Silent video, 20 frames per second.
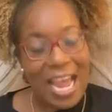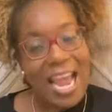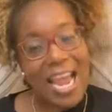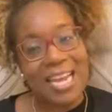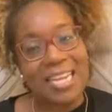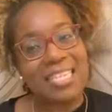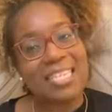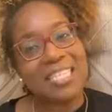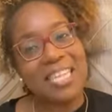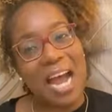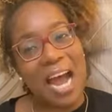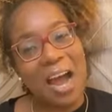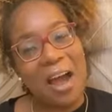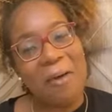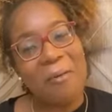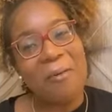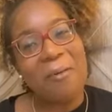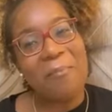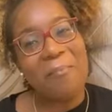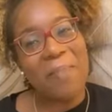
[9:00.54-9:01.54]
had to
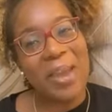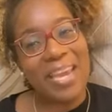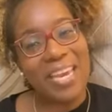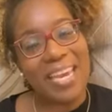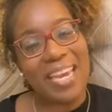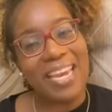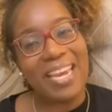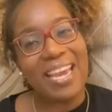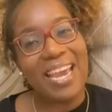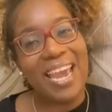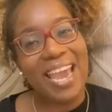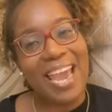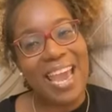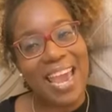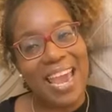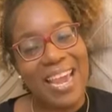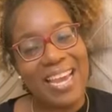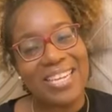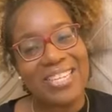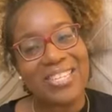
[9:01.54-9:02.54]
stop making
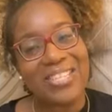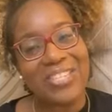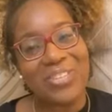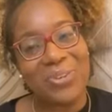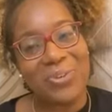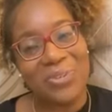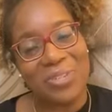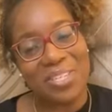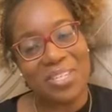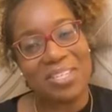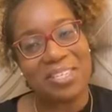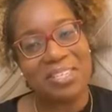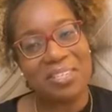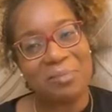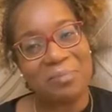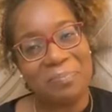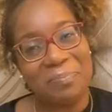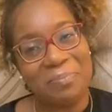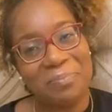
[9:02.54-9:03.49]
excuses.